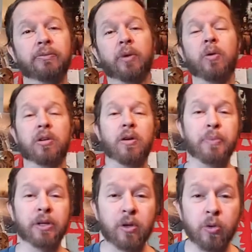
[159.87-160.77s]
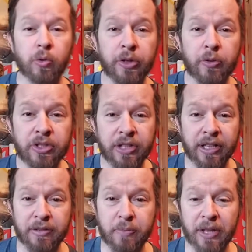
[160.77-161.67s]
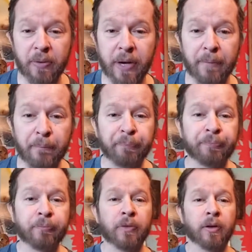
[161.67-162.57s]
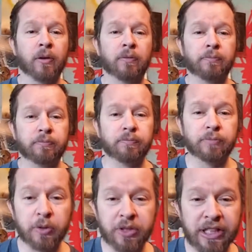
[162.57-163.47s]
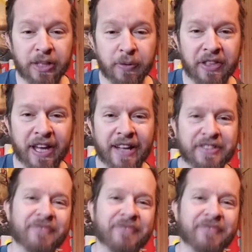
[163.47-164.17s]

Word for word: oh, a couple of cool news things, by the way. No cheating with the hats.